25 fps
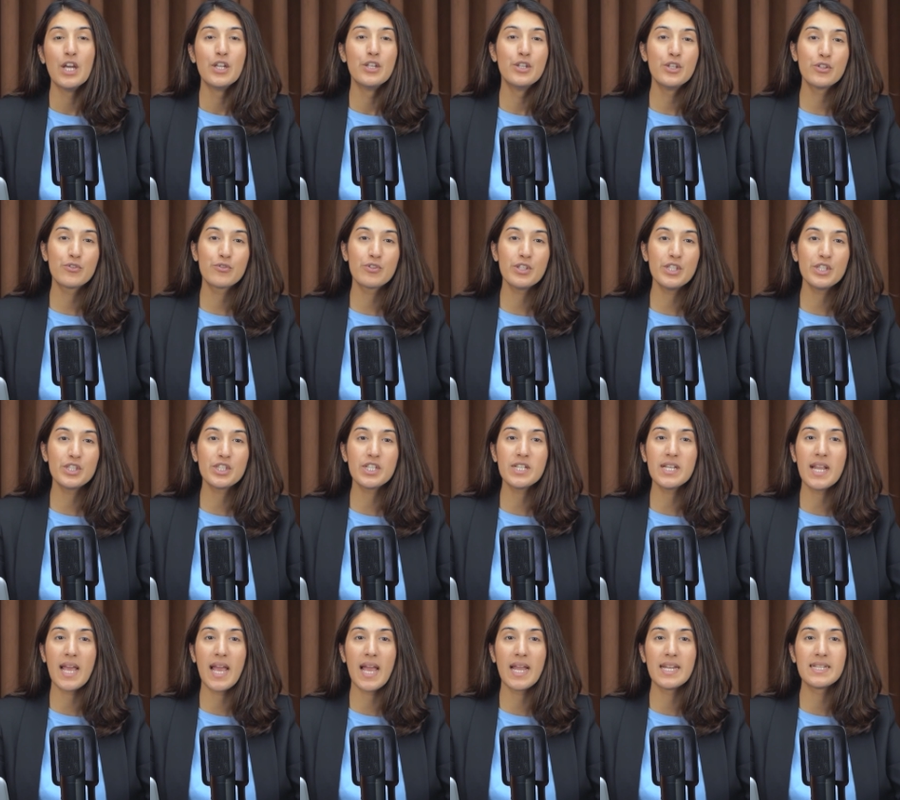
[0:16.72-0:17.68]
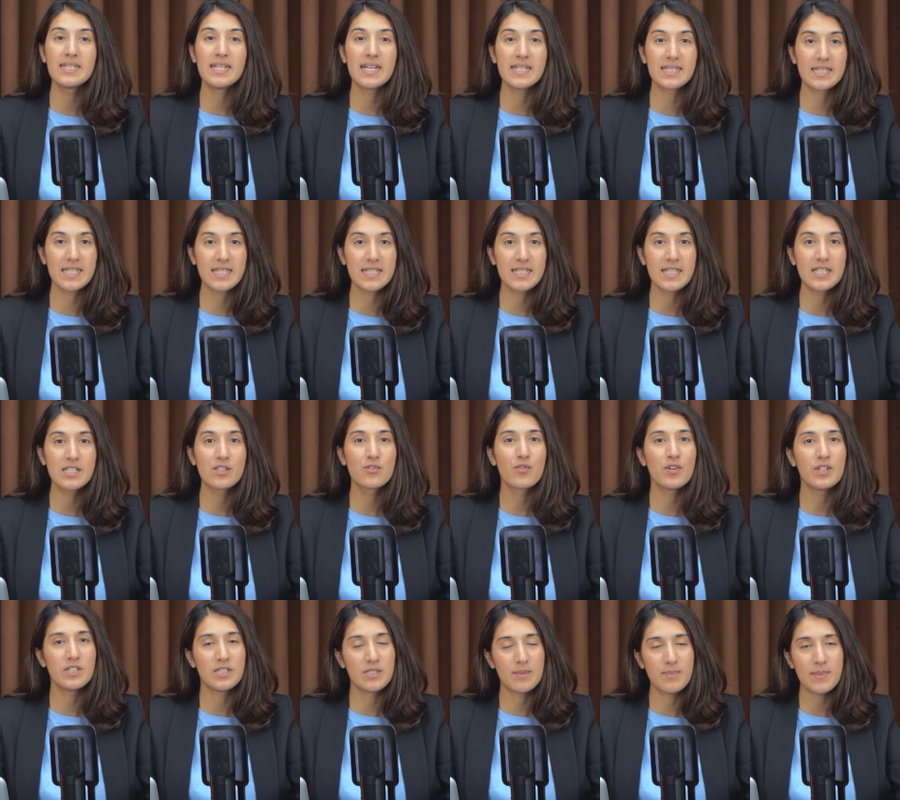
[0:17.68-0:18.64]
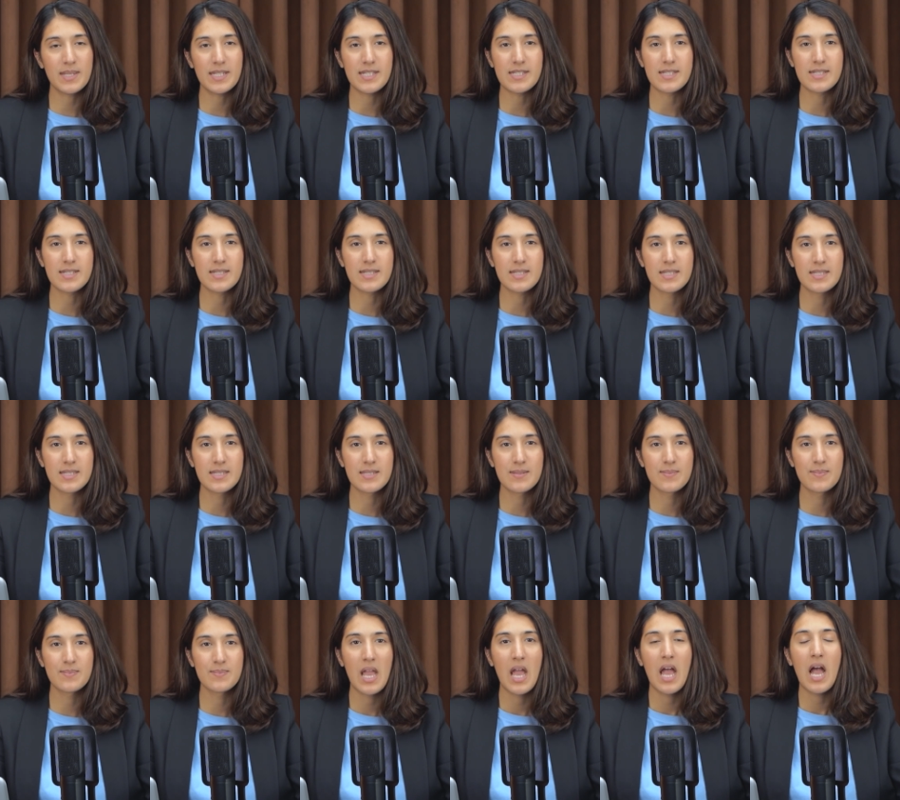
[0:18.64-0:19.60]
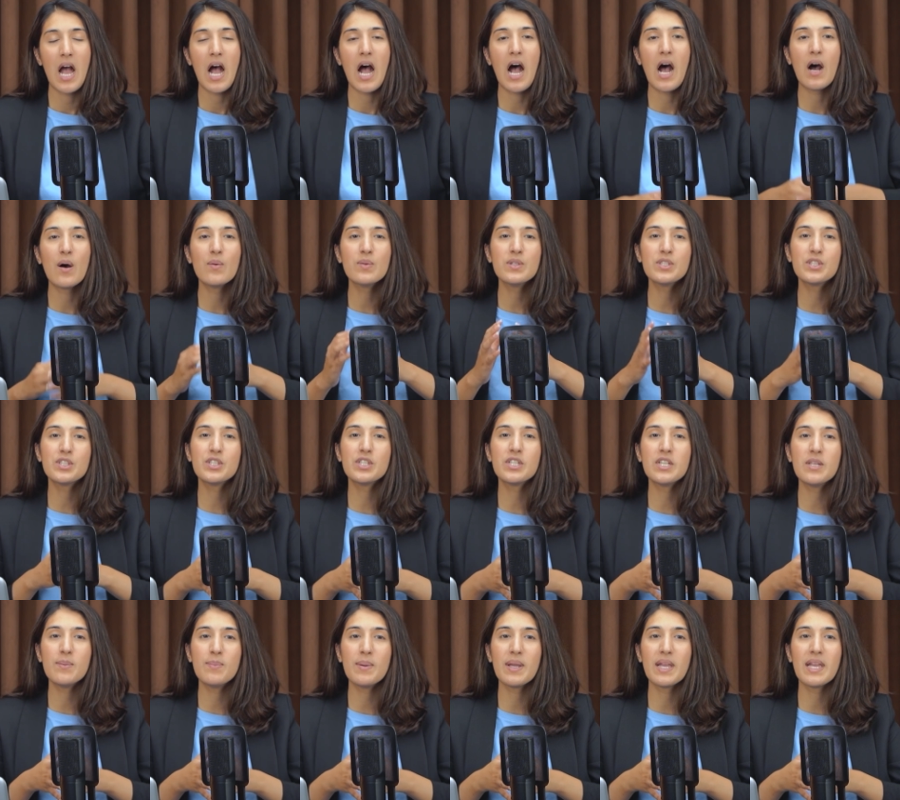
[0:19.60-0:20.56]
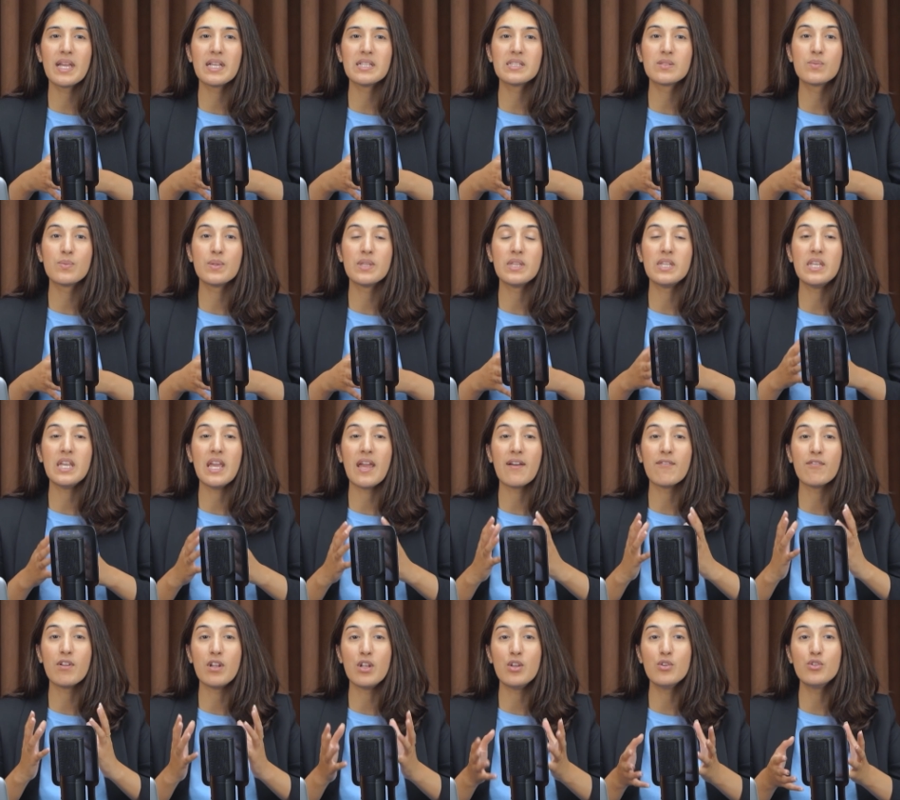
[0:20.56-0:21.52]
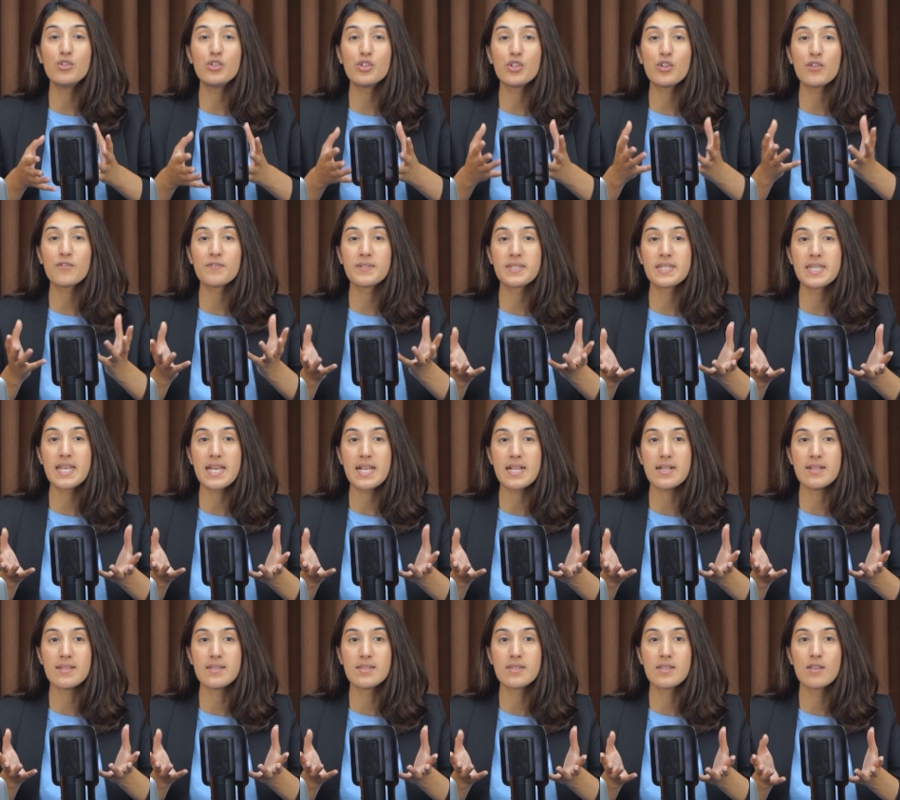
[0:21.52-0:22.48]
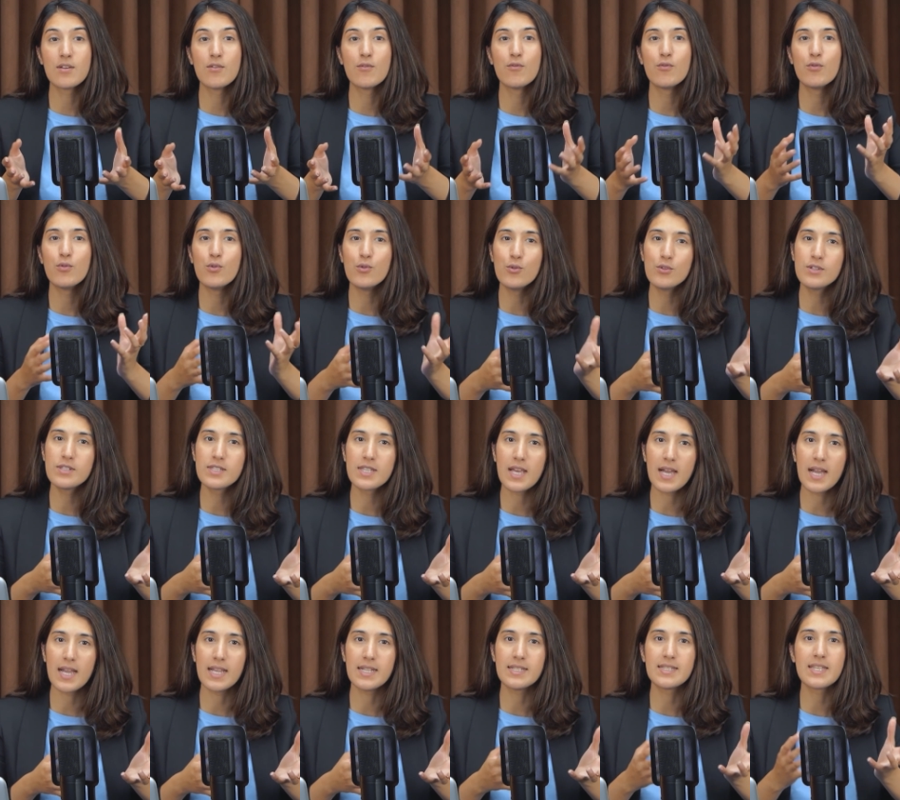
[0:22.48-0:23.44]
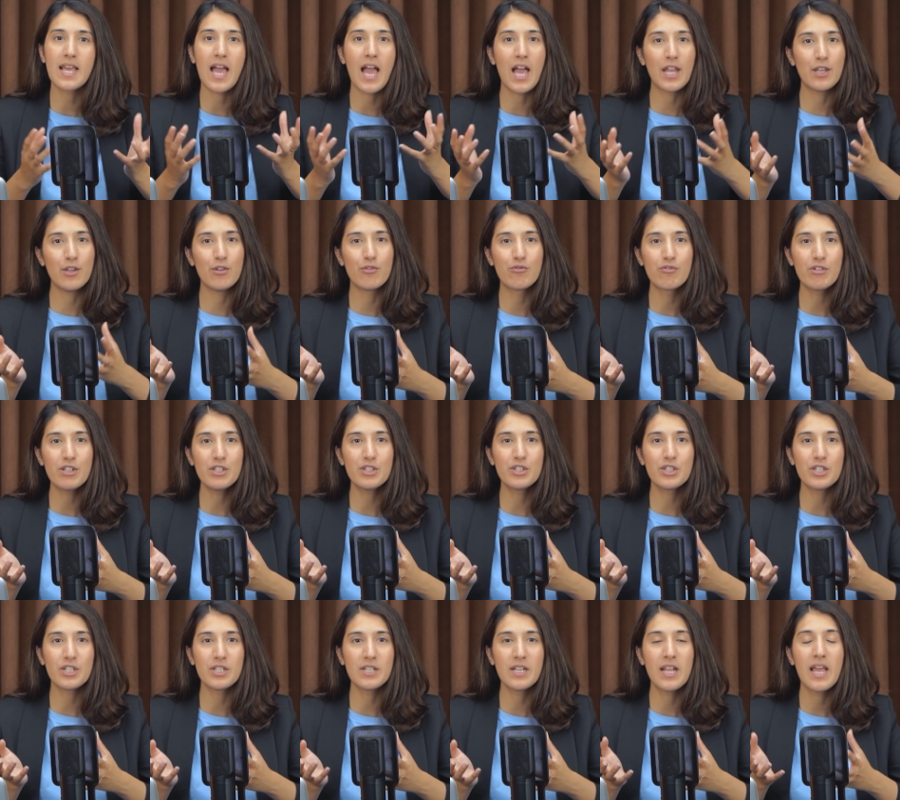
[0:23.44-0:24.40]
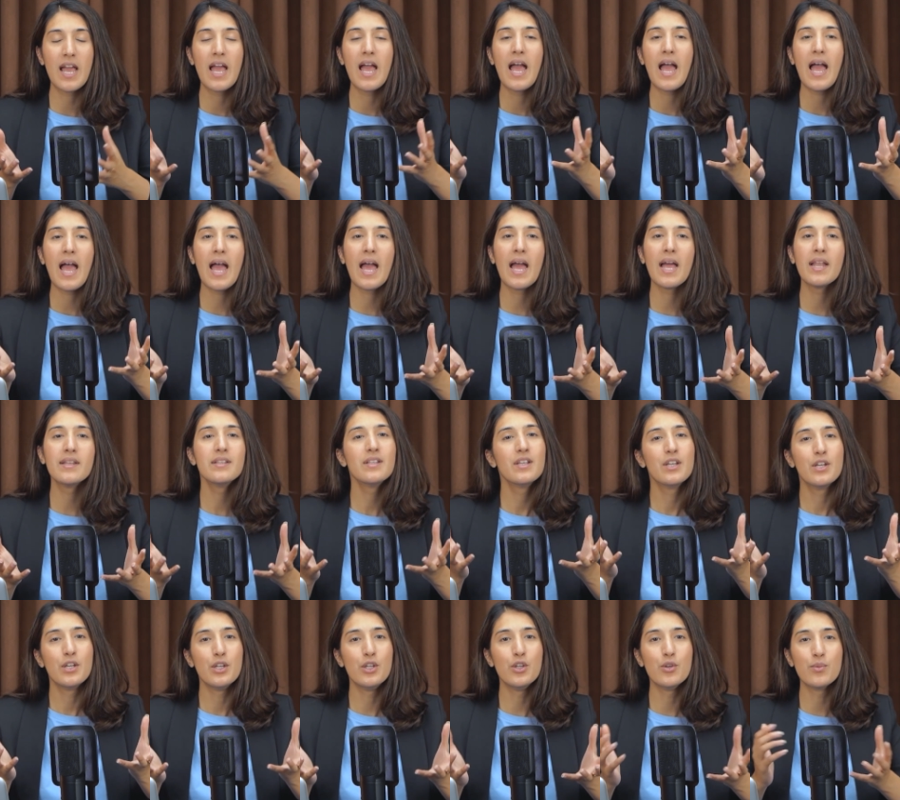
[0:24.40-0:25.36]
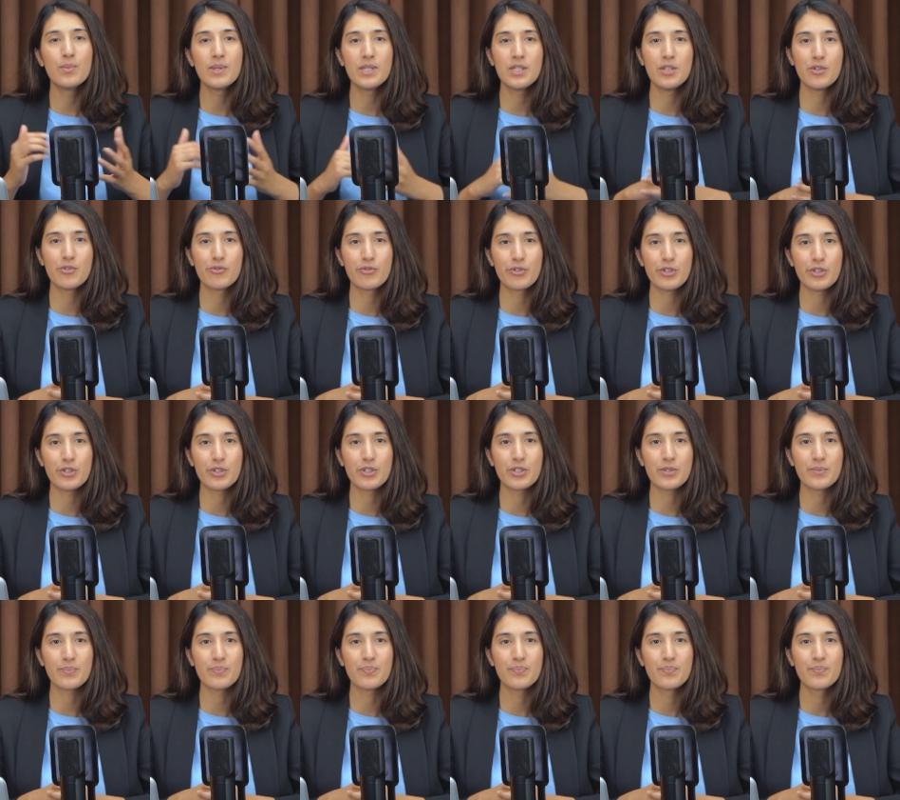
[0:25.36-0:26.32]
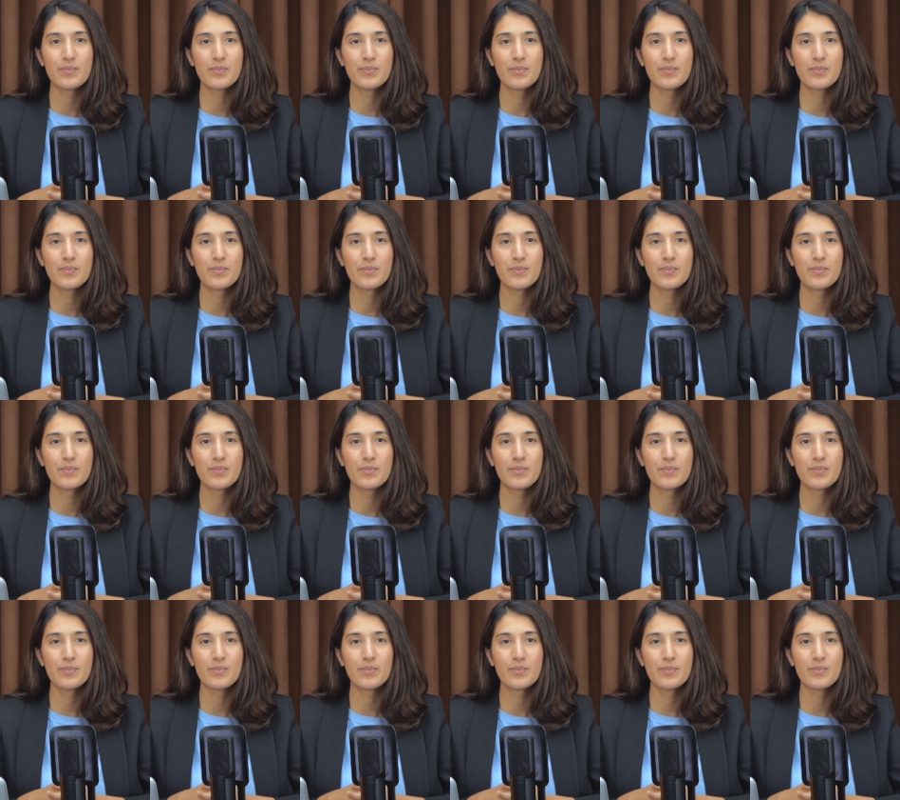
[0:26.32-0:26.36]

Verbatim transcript: Nutrition and Dietetics Fundamentals. Our journey begins with the evolution of cells, food science and nutrition, and human nutrition.